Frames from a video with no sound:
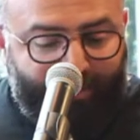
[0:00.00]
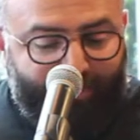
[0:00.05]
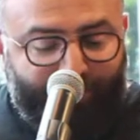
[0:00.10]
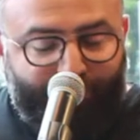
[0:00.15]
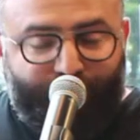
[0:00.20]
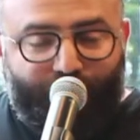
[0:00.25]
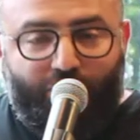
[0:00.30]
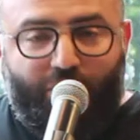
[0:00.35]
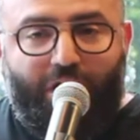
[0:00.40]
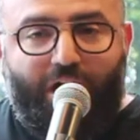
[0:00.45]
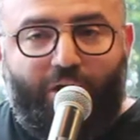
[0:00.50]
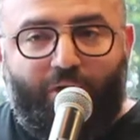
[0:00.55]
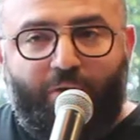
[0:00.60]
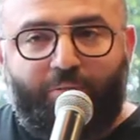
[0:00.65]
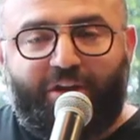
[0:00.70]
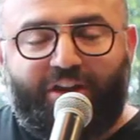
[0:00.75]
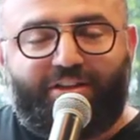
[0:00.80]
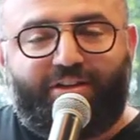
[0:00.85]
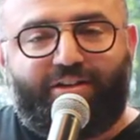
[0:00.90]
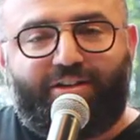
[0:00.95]
So how
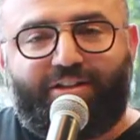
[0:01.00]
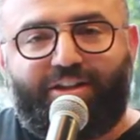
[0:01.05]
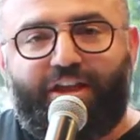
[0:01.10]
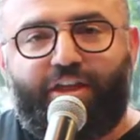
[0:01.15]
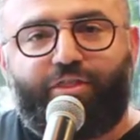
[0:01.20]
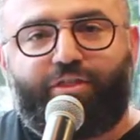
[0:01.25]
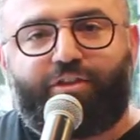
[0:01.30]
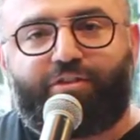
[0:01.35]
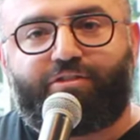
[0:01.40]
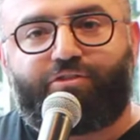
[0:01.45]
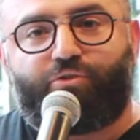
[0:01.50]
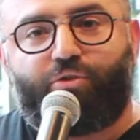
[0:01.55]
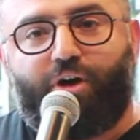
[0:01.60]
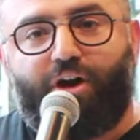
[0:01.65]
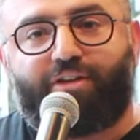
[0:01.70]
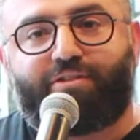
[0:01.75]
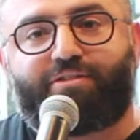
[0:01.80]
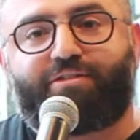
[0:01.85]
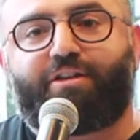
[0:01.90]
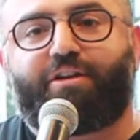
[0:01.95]
I'm going to relate this to
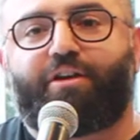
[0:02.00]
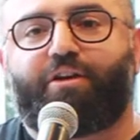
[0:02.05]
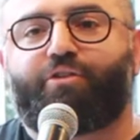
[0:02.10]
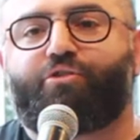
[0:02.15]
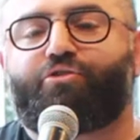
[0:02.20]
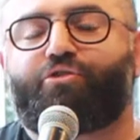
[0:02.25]
us here?